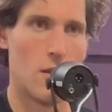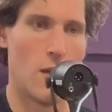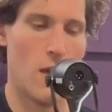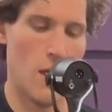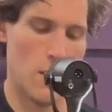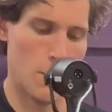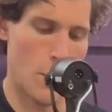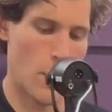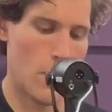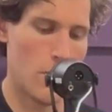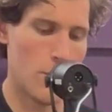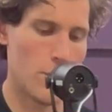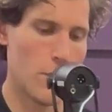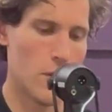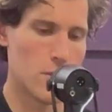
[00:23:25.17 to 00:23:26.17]
And part of
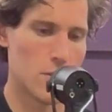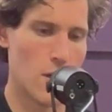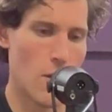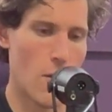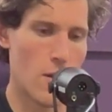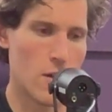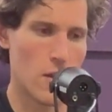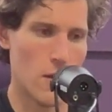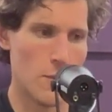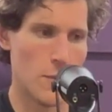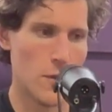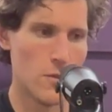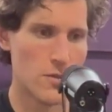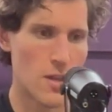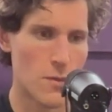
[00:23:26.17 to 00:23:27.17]
the reason I want to
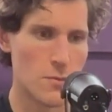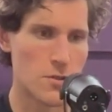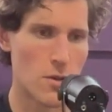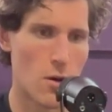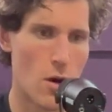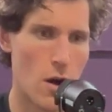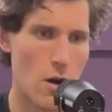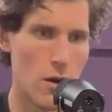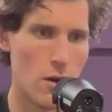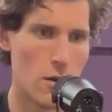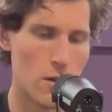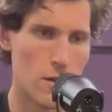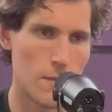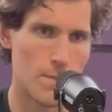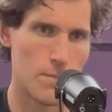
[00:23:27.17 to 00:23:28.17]
abuse them so hard
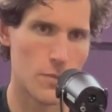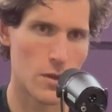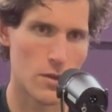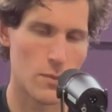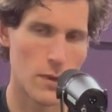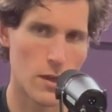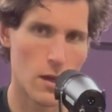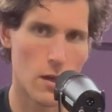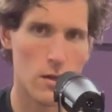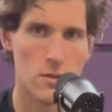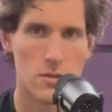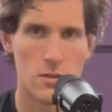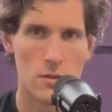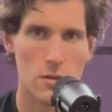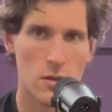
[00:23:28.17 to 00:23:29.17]
is
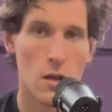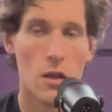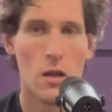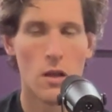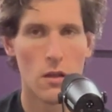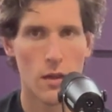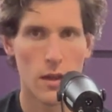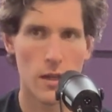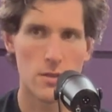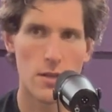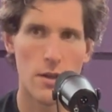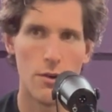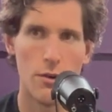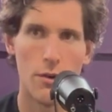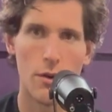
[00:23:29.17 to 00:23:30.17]
because, like I
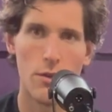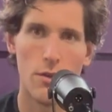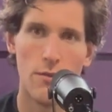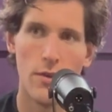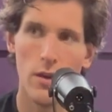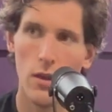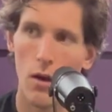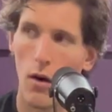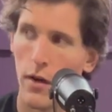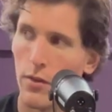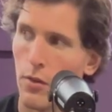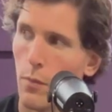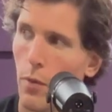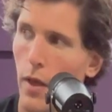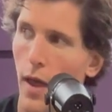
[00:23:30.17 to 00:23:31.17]
said earlier in the video, I
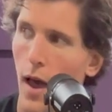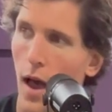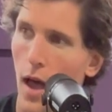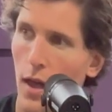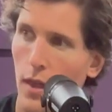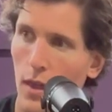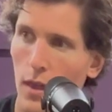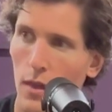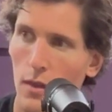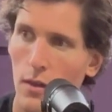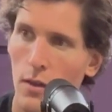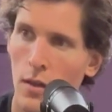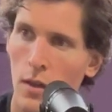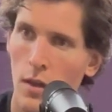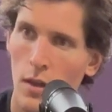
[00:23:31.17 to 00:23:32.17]
do play hockey.
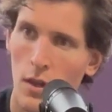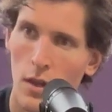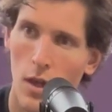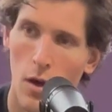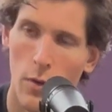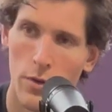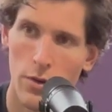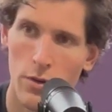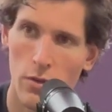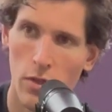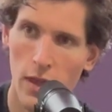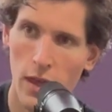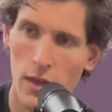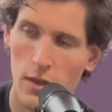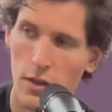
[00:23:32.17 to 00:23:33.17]
When you're
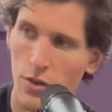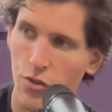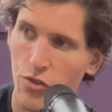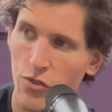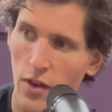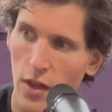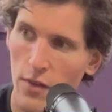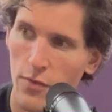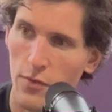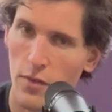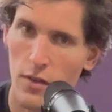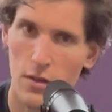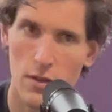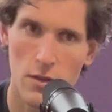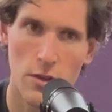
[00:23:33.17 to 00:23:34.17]
late in a shift,
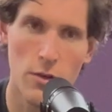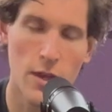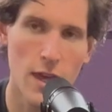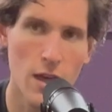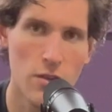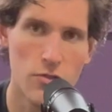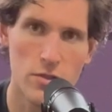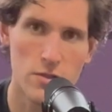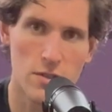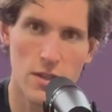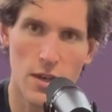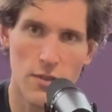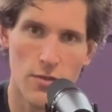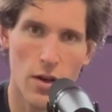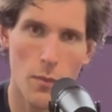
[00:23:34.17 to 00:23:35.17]
you can't just
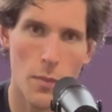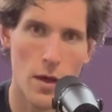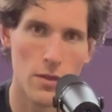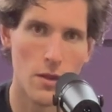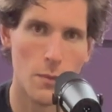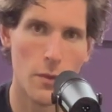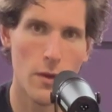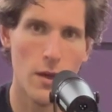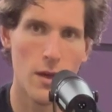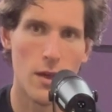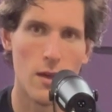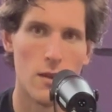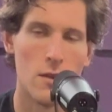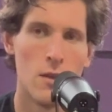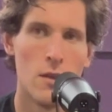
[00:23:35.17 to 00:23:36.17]
give up on the play.
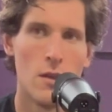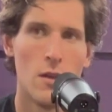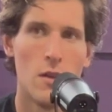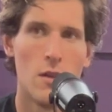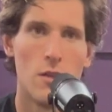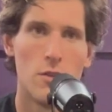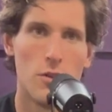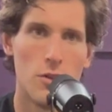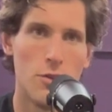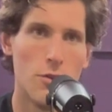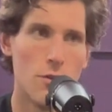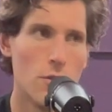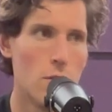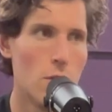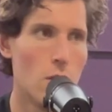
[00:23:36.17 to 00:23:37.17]

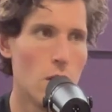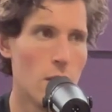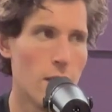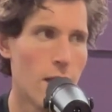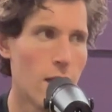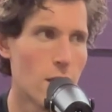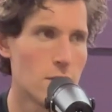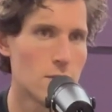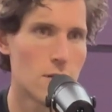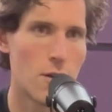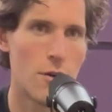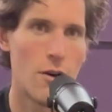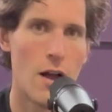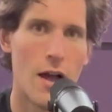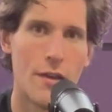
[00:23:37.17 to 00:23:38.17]
Your legs
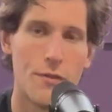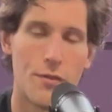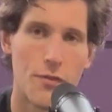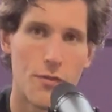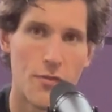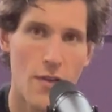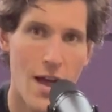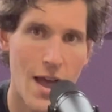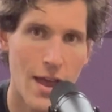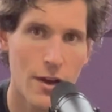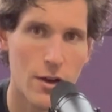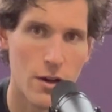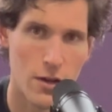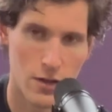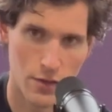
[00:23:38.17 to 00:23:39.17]
are on
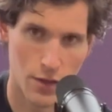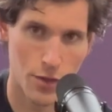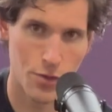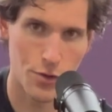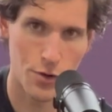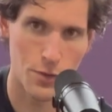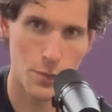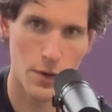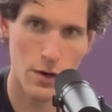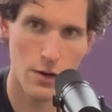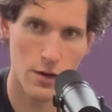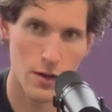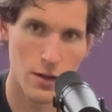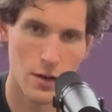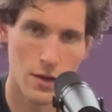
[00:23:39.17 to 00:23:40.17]
fire in the 3rd
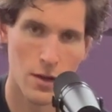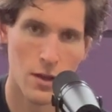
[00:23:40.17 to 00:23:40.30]
period,